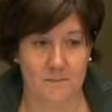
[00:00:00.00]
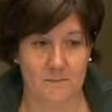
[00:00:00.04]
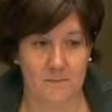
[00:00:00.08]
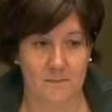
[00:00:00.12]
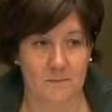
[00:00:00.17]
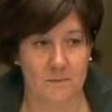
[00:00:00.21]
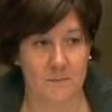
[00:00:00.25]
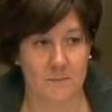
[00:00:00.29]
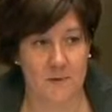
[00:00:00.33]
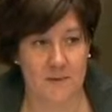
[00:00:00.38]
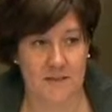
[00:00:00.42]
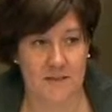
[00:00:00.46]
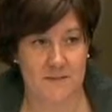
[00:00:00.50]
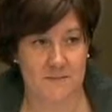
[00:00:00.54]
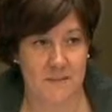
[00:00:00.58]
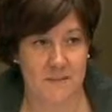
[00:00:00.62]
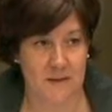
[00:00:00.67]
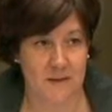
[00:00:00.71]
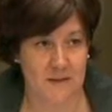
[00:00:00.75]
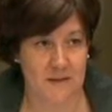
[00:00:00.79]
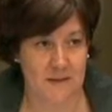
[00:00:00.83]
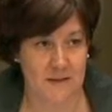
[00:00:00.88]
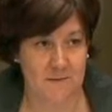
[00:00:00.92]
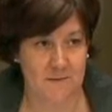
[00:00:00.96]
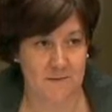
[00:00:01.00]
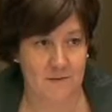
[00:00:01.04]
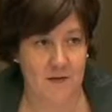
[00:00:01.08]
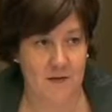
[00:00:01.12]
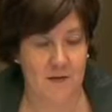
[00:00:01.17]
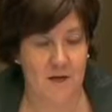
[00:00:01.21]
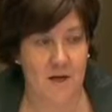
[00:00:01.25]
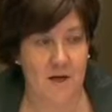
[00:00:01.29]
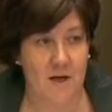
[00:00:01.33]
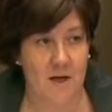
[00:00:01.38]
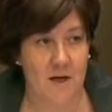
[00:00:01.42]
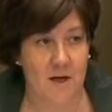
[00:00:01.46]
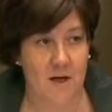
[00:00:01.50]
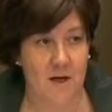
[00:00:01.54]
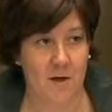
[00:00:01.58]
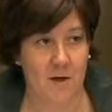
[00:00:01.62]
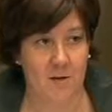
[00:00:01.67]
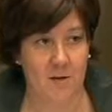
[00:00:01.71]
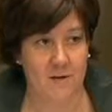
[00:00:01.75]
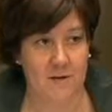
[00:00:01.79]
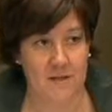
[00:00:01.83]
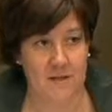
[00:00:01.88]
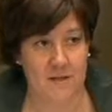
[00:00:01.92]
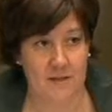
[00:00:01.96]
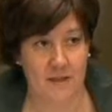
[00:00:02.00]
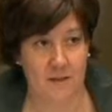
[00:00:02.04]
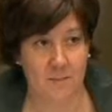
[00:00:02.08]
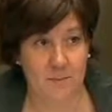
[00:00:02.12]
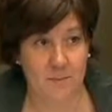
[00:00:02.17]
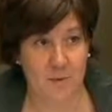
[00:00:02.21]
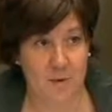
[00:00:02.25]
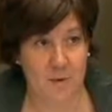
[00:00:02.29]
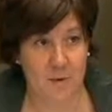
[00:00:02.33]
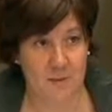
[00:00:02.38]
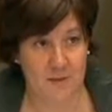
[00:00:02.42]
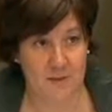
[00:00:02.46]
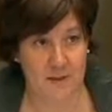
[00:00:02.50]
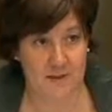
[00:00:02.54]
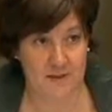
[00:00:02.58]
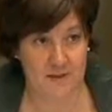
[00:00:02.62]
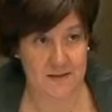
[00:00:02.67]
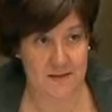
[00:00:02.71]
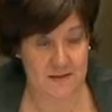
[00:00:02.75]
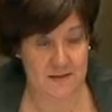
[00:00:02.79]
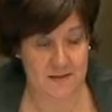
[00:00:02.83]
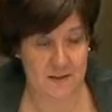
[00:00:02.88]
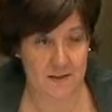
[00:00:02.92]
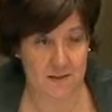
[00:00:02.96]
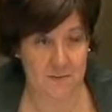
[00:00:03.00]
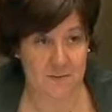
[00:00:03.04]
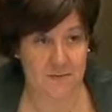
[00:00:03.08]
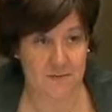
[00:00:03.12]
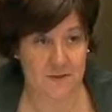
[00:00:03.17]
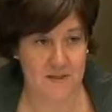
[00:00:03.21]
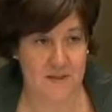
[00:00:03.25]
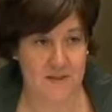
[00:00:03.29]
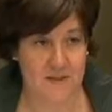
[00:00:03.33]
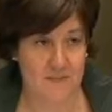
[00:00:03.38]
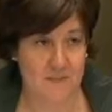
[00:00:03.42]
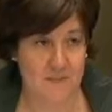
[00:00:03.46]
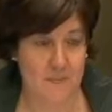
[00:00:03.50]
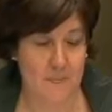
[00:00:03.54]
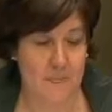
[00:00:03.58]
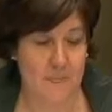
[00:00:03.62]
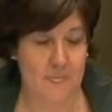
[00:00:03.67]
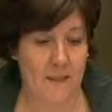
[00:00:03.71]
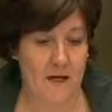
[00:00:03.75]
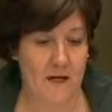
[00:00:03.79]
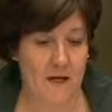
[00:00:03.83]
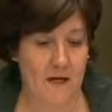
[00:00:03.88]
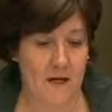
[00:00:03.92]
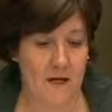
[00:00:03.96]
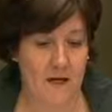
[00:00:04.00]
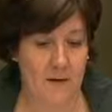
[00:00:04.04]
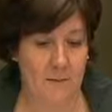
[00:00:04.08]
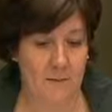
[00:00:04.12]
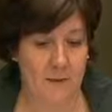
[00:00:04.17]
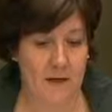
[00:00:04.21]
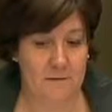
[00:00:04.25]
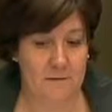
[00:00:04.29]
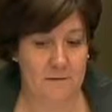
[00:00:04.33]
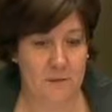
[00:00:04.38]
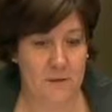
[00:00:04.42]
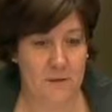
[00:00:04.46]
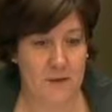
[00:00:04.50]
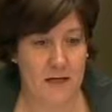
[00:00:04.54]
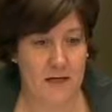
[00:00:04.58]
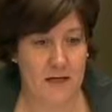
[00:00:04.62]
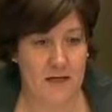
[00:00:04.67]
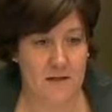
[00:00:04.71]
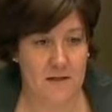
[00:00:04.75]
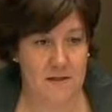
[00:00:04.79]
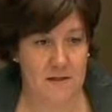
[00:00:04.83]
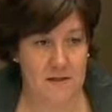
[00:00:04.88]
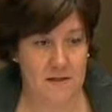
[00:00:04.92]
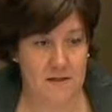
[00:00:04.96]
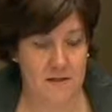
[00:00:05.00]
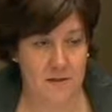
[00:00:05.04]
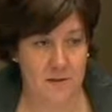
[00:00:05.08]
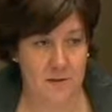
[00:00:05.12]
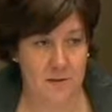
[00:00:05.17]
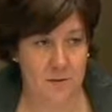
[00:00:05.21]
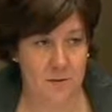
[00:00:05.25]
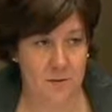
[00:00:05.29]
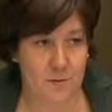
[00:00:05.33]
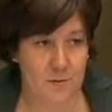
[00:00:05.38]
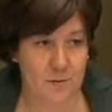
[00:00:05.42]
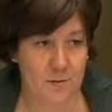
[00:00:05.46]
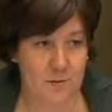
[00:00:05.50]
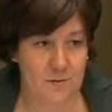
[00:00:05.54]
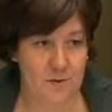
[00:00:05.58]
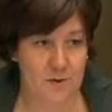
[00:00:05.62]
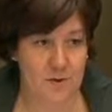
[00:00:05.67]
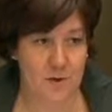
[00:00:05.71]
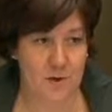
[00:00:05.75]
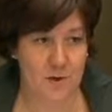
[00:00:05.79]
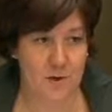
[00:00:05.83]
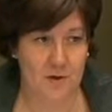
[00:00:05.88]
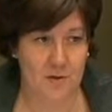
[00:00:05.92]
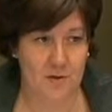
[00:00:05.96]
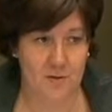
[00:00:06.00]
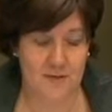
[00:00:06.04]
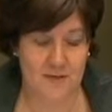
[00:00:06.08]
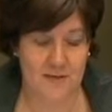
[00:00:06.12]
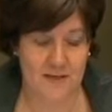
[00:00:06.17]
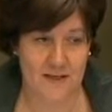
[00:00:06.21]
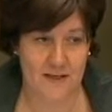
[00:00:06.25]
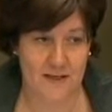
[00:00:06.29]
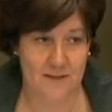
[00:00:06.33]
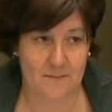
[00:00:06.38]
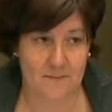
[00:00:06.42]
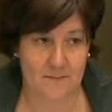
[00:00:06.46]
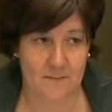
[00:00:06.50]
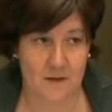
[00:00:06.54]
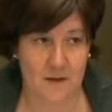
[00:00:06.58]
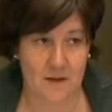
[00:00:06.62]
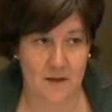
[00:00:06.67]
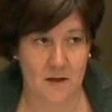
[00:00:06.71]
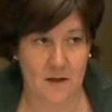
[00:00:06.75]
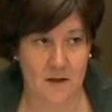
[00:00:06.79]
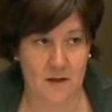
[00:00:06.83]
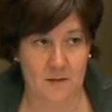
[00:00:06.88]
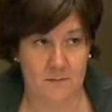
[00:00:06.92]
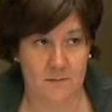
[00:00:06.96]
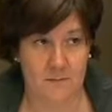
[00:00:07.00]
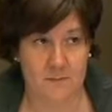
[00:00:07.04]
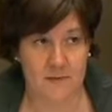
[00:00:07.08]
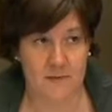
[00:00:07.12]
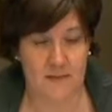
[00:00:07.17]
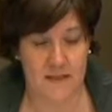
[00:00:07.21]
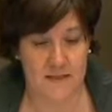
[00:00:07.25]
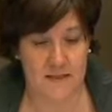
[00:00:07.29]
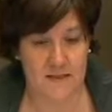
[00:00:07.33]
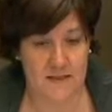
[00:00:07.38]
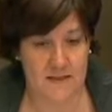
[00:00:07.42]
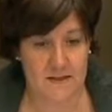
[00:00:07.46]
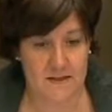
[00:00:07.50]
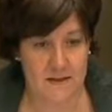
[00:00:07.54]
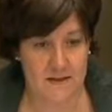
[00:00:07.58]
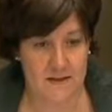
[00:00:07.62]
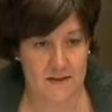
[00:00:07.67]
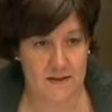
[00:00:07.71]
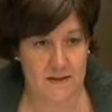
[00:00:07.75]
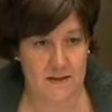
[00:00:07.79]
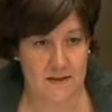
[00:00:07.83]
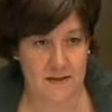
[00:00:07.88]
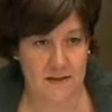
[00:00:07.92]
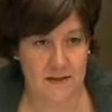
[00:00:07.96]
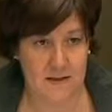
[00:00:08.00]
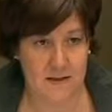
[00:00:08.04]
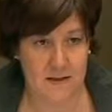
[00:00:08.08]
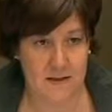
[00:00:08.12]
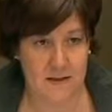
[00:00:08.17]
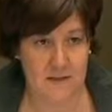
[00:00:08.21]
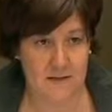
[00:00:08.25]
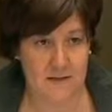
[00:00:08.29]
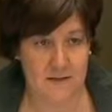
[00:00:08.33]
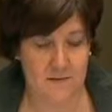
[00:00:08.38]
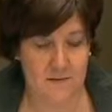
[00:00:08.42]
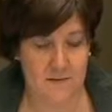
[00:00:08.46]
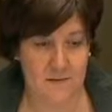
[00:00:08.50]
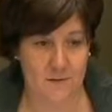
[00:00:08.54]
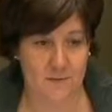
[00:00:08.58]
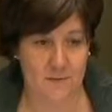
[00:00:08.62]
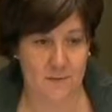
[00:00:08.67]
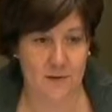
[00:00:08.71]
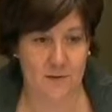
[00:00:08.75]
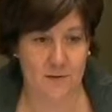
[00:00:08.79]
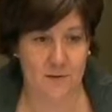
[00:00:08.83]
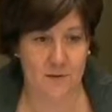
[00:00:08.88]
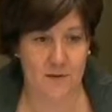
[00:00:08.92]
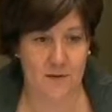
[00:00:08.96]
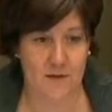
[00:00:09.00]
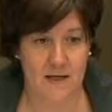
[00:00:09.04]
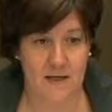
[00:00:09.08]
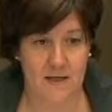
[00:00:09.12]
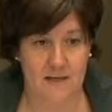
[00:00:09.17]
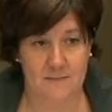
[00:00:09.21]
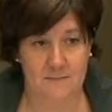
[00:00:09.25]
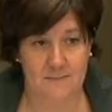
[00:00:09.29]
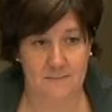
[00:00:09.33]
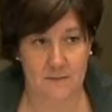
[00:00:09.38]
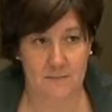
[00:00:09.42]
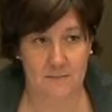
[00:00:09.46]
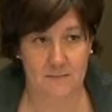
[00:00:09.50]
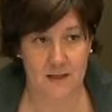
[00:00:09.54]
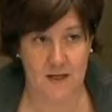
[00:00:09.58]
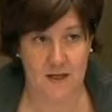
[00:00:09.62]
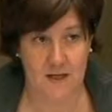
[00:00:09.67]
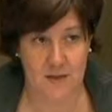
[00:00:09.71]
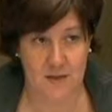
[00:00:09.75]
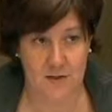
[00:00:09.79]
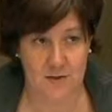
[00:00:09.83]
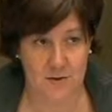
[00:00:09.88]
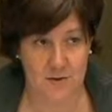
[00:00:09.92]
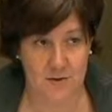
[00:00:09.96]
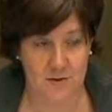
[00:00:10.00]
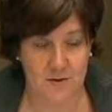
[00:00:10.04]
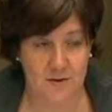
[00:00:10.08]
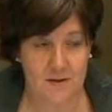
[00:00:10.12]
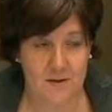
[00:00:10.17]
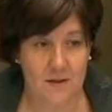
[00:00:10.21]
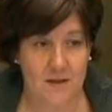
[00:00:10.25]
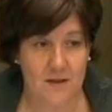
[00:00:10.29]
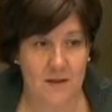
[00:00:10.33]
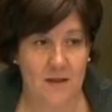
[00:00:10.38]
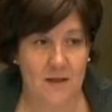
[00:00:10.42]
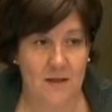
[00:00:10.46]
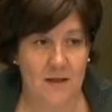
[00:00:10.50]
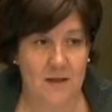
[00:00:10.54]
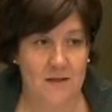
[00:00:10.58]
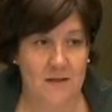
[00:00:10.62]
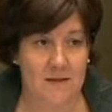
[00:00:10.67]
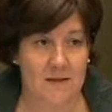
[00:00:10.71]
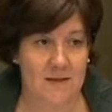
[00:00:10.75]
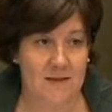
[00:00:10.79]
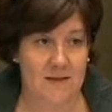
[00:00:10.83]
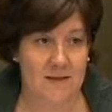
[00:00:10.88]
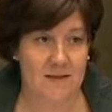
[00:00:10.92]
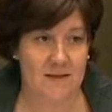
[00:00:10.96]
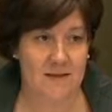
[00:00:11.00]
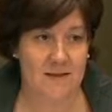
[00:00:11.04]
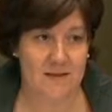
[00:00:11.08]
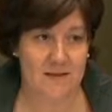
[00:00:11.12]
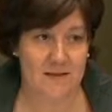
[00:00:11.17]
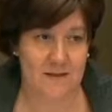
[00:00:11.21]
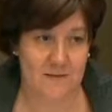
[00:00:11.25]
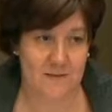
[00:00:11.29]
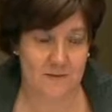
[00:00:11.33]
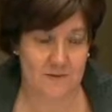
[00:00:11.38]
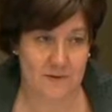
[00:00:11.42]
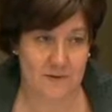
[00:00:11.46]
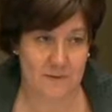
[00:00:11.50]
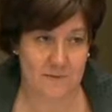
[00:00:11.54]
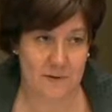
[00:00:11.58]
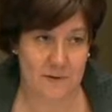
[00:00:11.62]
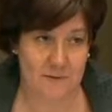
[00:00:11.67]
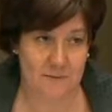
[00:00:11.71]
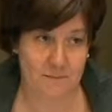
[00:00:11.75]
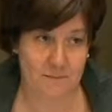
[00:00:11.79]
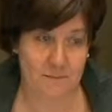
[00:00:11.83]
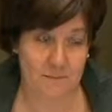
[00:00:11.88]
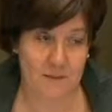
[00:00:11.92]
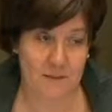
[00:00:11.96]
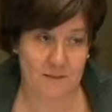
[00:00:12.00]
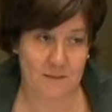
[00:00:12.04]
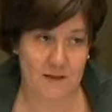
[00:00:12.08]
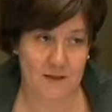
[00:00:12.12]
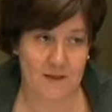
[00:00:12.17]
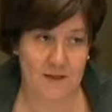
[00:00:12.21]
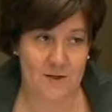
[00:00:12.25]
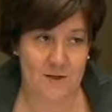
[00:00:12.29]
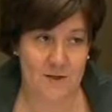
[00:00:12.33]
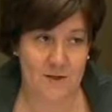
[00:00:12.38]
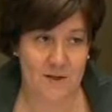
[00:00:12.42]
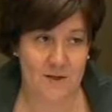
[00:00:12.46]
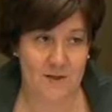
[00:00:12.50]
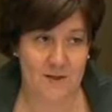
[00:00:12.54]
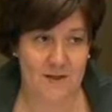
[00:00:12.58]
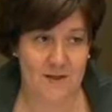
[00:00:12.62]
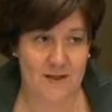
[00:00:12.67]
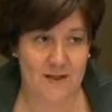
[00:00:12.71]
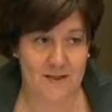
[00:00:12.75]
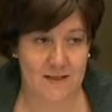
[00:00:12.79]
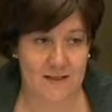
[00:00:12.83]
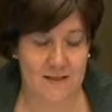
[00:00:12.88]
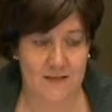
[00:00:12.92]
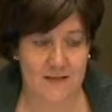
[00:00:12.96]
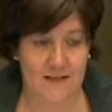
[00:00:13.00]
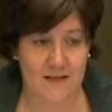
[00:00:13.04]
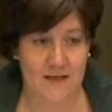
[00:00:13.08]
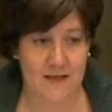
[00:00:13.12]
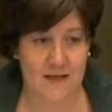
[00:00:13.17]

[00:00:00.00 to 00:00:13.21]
perspective on the employment and autism. I would like to show you some data and details from our last publication. The title of the publication is